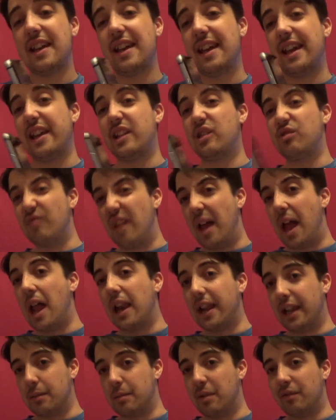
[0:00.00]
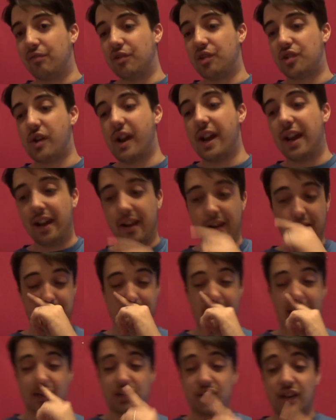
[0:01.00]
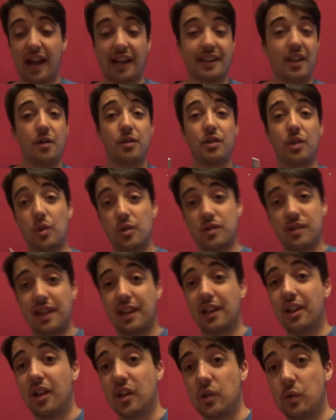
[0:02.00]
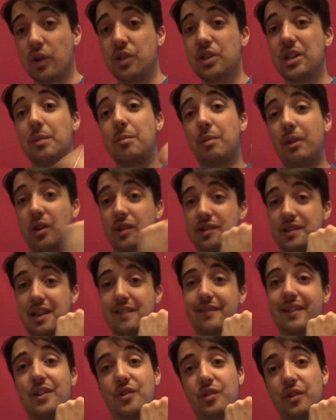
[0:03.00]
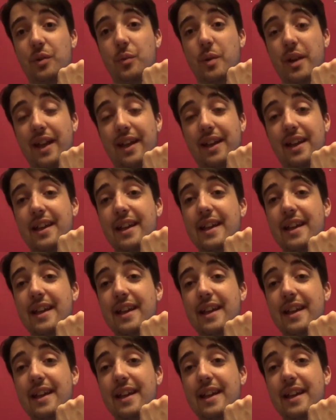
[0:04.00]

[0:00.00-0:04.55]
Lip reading: is a little bit frustrating, because actually I don't use the alert switcher because I have Android Wear.